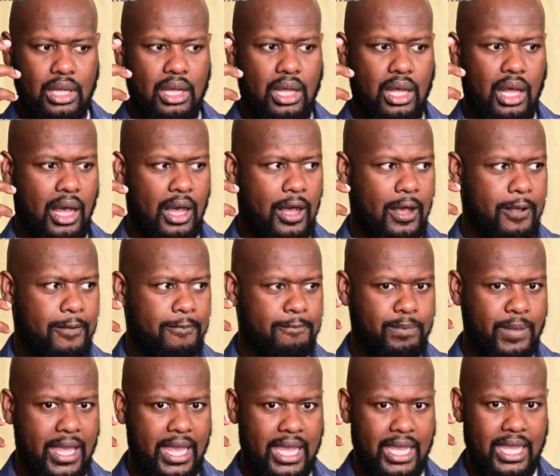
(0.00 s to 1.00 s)
Uh,
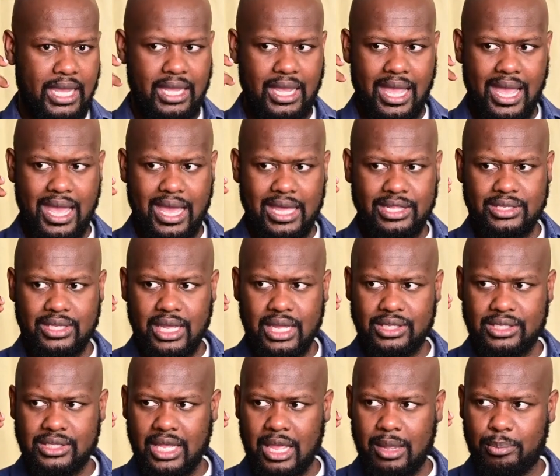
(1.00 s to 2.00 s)
a it's
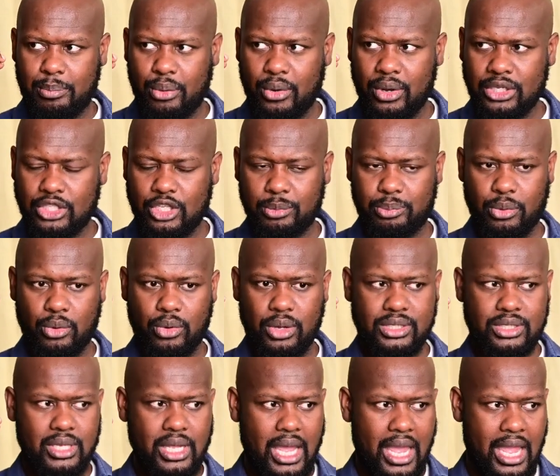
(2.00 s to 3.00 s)
it's a principle.
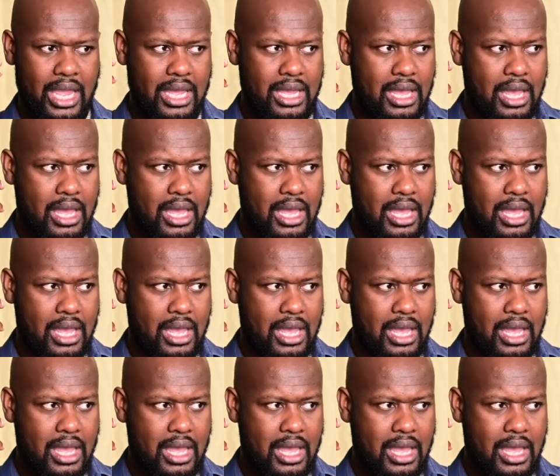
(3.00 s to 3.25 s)
It's a,